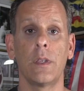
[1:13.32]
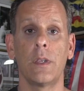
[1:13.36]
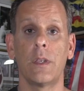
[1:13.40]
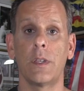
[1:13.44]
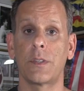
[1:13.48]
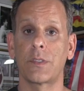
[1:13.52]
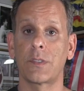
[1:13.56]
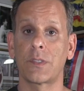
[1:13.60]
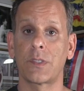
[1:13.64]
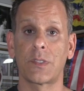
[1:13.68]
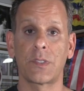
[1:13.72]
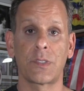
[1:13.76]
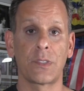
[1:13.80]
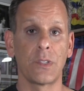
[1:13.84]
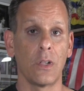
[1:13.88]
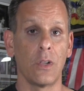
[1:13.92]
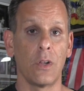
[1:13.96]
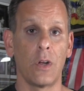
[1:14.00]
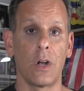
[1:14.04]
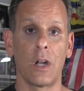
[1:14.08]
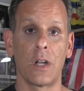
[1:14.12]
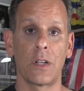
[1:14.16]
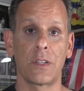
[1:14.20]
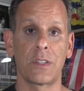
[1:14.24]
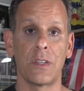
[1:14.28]
it's still
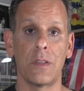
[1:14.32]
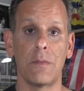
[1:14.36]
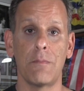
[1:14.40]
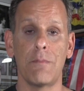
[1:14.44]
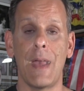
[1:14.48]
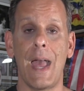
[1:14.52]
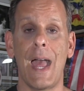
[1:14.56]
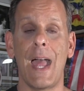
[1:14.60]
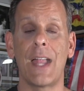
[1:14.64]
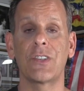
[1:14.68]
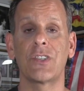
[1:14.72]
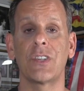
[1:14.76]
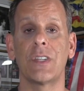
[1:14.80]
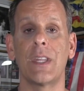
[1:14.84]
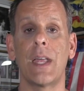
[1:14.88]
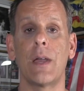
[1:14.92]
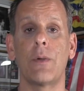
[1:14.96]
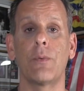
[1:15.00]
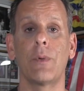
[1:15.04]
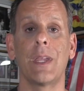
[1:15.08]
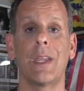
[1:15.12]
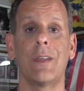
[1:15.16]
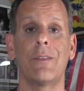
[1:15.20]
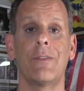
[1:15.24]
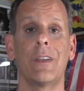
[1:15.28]
hard to imagine that
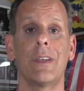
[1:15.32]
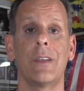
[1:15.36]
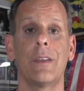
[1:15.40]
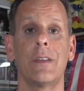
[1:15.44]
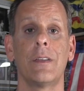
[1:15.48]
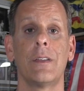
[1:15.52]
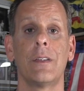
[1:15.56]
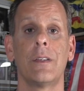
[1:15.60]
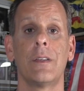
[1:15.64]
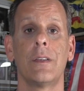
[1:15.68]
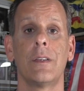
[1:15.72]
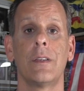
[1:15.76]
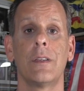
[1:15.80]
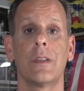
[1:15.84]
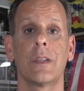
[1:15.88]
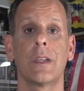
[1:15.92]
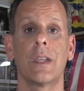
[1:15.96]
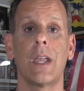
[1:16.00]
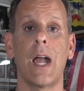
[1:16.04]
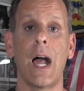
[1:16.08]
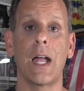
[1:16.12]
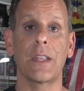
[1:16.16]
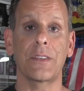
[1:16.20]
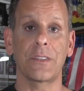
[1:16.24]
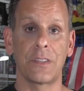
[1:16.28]
we even
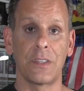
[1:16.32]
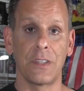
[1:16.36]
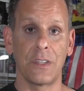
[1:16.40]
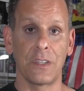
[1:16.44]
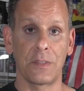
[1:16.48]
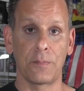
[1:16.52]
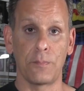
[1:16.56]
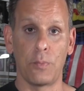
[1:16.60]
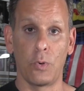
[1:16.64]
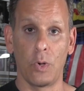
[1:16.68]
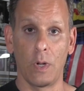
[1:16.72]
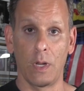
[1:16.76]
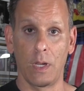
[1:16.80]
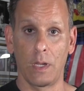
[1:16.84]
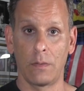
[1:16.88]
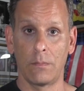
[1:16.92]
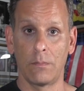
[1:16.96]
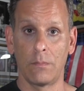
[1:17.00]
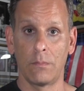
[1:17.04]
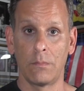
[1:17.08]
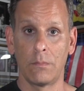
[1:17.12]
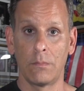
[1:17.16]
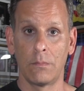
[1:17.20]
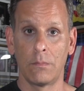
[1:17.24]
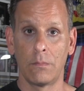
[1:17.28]
got to this point
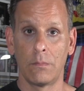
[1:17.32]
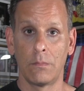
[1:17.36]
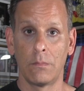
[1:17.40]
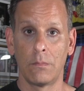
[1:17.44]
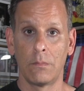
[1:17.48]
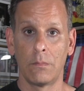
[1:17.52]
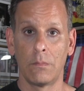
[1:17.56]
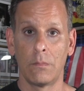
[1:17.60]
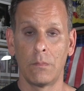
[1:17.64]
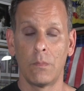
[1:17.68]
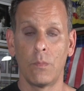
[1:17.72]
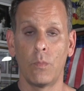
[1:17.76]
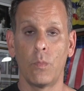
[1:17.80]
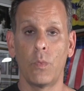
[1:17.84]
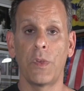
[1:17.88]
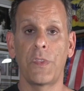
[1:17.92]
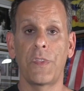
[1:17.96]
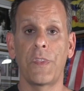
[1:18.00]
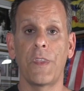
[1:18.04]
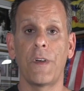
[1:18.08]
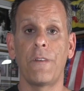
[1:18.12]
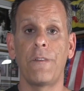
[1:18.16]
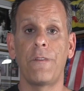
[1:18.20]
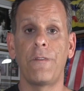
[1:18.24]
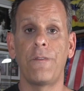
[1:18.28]
with
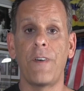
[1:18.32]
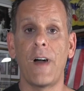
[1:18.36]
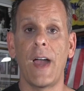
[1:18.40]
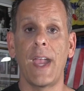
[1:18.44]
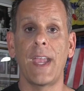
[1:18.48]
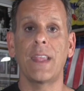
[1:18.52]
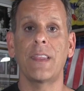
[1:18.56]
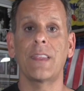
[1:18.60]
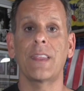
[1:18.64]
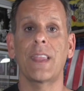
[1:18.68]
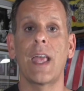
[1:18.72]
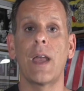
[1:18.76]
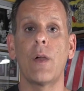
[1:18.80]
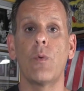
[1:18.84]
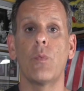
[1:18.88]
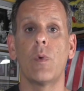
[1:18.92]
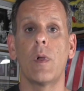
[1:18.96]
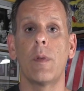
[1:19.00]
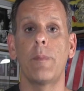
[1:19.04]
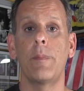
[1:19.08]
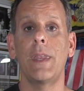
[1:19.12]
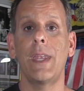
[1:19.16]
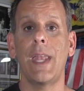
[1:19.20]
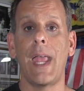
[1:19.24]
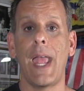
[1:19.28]
the fight that
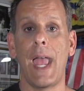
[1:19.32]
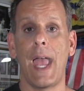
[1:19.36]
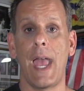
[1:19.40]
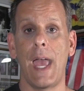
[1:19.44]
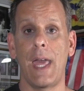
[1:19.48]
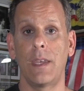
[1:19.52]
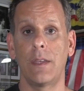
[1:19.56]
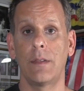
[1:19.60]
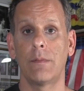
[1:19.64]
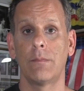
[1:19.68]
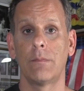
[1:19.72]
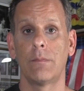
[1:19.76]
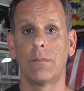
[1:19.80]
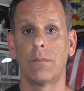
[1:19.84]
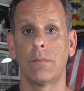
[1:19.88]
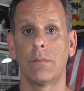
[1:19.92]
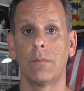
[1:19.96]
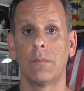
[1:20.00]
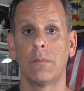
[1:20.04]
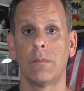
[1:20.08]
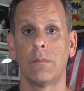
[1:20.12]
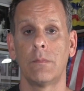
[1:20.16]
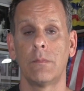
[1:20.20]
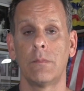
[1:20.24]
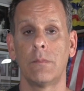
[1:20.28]
women had
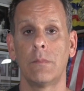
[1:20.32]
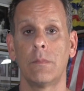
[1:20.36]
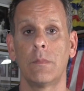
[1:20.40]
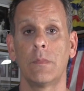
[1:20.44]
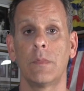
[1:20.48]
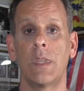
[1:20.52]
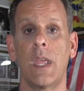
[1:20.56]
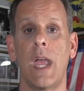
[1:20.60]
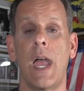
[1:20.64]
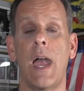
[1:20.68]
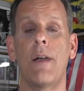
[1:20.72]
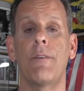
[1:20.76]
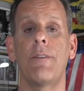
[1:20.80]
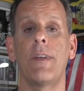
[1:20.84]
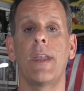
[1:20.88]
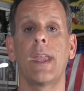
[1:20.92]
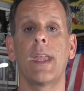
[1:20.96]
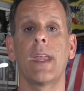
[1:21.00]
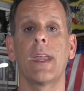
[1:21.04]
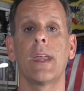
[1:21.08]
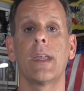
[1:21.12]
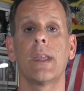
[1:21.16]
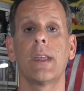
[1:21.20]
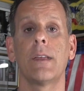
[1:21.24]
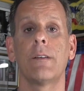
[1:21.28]
to have
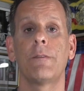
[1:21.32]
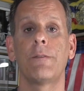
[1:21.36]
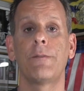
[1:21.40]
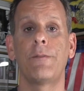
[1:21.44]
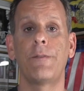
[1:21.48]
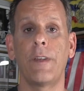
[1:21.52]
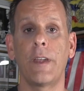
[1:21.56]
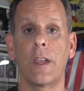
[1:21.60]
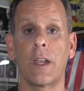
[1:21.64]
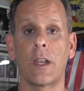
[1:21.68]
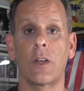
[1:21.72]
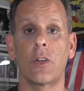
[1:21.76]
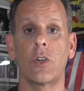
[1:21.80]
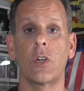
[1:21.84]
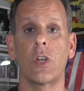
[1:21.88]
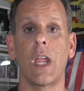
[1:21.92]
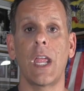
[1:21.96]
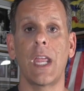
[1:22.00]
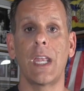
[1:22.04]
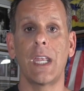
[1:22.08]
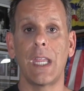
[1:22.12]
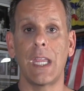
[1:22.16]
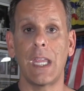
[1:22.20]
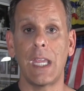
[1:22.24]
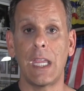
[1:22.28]
a fair
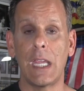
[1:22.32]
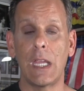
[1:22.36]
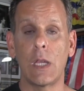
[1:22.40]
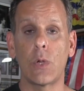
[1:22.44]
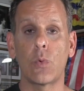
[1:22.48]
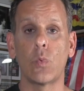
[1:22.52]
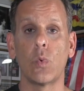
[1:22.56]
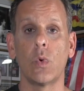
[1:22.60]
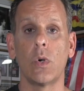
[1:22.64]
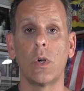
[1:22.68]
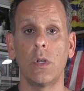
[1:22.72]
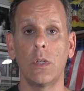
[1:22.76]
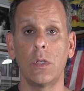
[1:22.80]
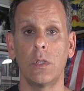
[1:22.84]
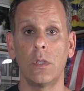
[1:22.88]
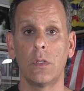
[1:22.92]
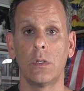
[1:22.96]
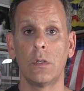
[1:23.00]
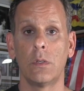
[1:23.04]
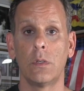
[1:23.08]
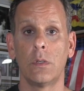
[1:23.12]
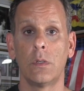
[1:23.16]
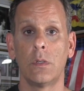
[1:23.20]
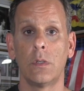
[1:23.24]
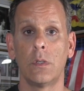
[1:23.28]
and
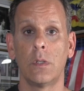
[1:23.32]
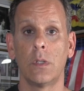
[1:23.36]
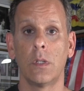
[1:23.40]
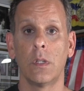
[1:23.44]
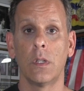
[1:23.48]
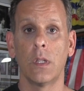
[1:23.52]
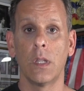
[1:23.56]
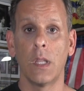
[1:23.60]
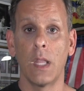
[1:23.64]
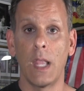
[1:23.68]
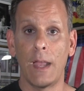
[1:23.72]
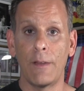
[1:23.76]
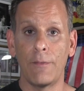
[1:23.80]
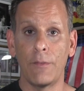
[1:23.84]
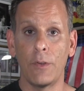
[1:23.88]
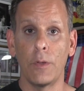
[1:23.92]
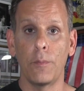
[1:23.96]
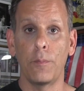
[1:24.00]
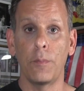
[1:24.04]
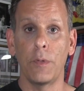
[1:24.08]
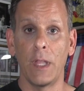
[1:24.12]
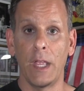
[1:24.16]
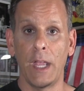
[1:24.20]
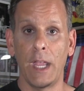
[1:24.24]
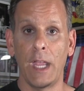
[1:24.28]
equal level
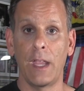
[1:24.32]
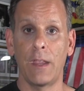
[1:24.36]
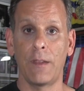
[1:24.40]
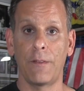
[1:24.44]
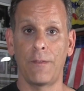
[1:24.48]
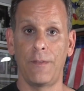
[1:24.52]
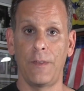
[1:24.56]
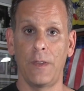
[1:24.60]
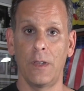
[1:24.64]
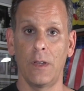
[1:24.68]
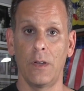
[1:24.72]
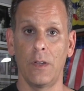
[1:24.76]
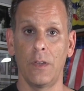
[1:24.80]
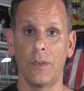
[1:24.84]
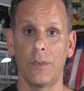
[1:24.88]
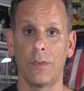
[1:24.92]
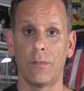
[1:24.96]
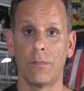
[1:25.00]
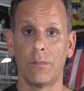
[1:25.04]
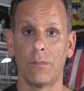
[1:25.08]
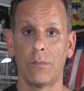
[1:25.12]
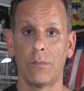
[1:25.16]
playing field,